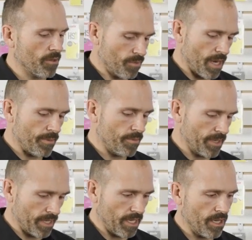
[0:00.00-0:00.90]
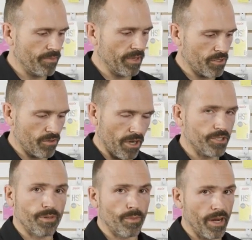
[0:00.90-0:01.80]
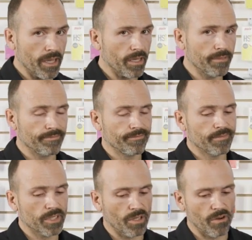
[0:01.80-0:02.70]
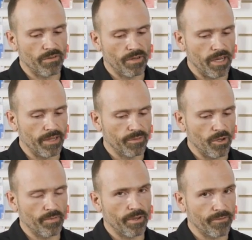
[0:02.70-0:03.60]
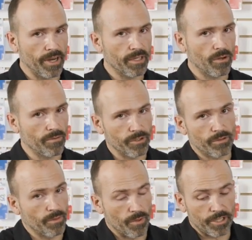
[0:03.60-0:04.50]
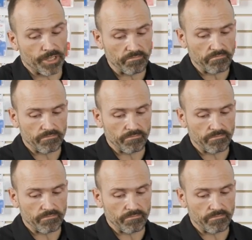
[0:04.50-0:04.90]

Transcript: You're probably going to help the structure break in. So don't be afraid to overdo the brushing.